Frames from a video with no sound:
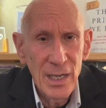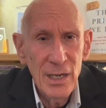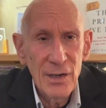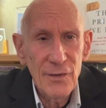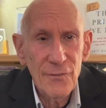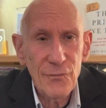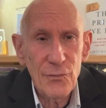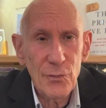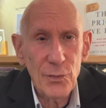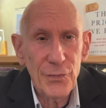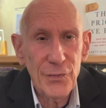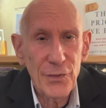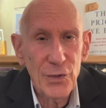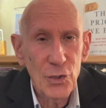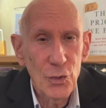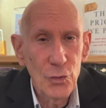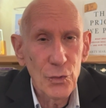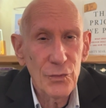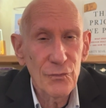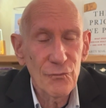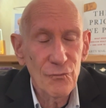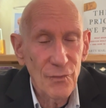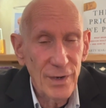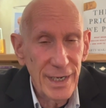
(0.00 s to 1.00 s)
for the
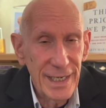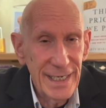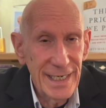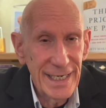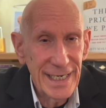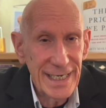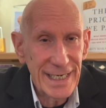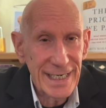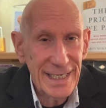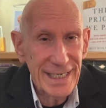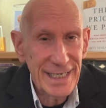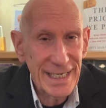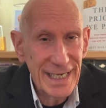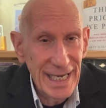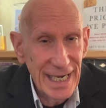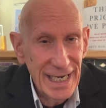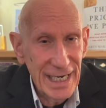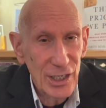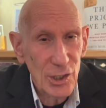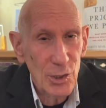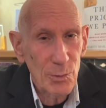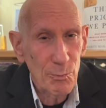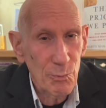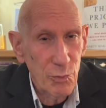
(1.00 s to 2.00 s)
good rating in
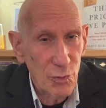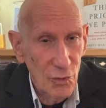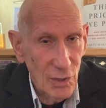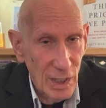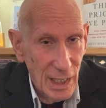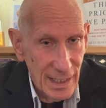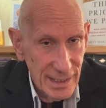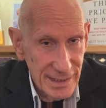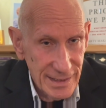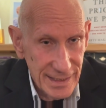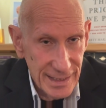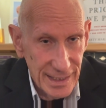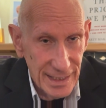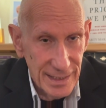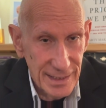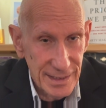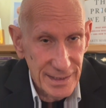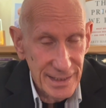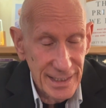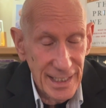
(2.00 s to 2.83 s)
care process,